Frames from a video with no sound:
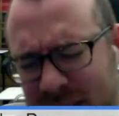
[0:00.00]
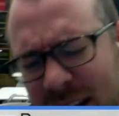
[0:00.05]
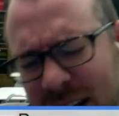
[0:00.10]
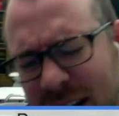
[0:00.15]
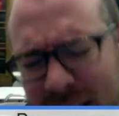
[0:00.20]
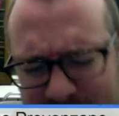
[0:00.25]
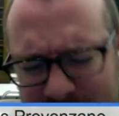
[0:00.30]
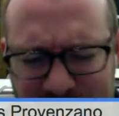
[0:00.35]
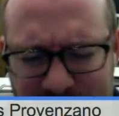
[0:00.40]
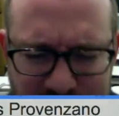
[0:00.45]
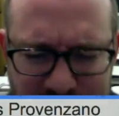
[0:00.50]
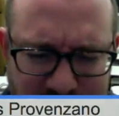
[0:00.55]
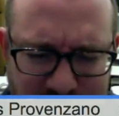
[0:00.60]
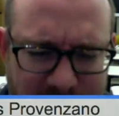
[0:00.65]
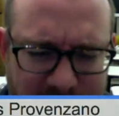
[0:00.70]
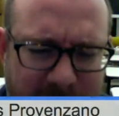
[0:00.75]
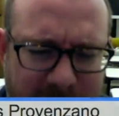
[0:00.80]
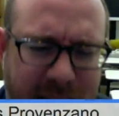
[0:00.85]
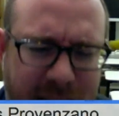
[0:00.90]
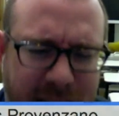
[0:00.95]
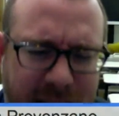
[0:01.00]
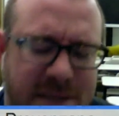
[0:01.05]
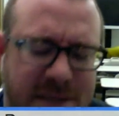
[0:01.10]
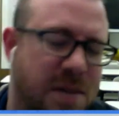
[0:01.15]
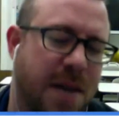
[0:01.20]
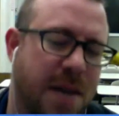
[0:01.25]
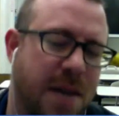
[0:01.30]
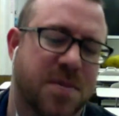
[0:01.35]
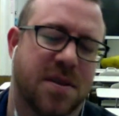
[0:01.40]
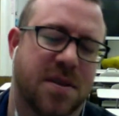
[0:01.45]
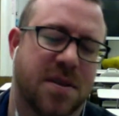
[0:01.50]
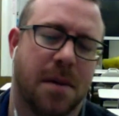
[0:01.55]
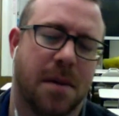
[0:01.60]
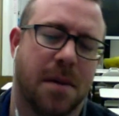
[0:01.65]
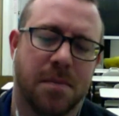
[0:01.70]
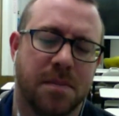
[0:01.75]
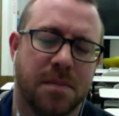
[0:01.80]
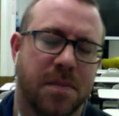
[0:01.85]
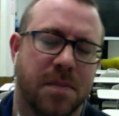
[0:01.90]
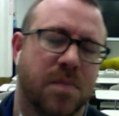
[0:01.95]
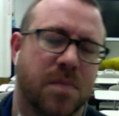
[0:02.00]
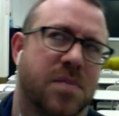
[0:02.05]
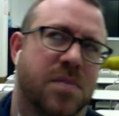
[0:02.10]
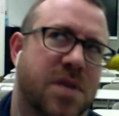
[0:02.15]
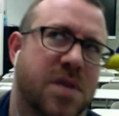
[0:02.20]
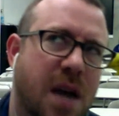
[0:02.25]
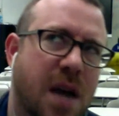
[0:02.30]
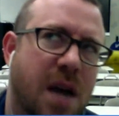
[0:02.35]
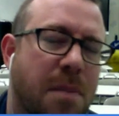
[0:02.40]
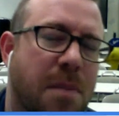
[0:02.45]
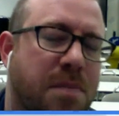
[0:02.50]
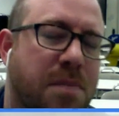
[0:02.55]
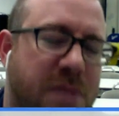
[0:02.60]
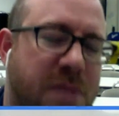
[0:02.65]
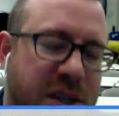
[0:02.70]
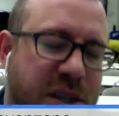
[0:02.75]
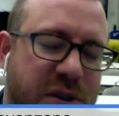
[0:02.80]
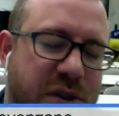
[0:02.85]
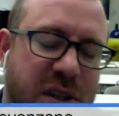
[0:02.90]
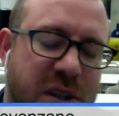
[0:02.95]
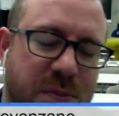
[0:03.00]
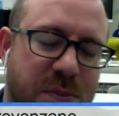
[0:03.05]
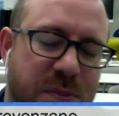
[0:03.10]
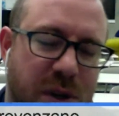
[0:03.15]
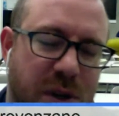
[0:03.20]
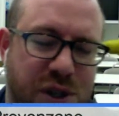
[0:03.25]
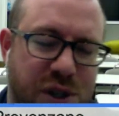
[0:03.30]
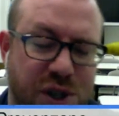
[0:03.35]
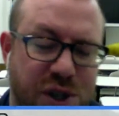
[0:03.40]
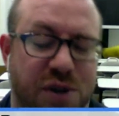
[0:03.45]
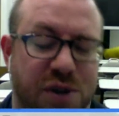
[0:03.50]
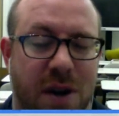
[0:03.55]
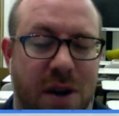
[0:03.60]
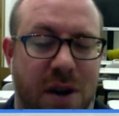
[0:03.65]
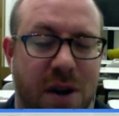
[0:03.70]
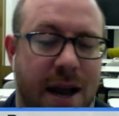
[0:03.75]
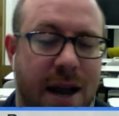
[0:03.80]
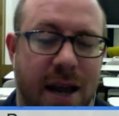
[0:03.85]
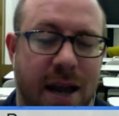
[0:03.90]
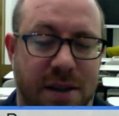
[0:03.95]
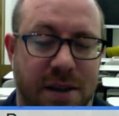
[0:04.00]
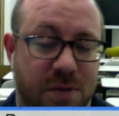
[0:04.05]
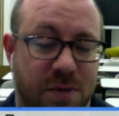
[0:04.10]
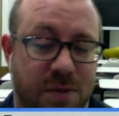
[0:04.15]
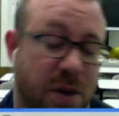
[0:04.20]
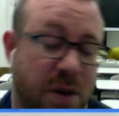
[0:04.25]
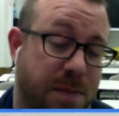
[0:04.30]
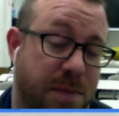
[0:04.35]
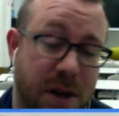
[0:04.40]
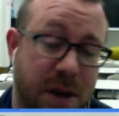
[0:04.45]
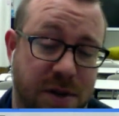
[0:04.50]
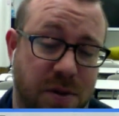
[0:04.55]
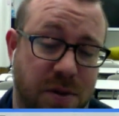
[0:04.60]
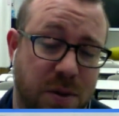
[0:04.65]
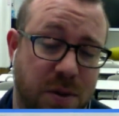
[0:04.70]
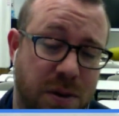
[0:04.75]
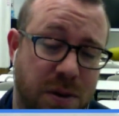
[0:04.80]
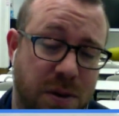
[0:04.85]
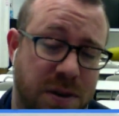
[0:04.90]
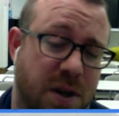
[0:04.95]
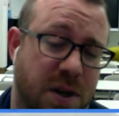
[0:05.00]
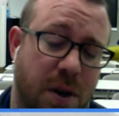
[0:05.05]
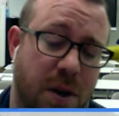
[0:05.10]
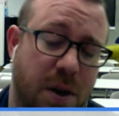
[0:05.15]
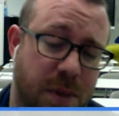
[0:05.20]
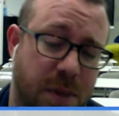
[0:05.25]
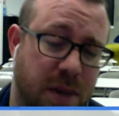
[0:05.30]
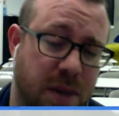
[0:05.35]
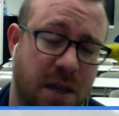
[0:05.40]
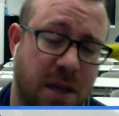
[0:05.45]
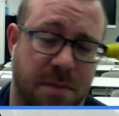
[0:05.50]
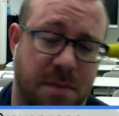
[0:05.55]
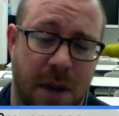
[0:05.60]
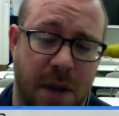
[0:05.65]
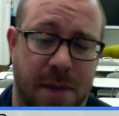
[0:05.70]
in junior high. Sometimes some districts put junior high just with middle school. So a building might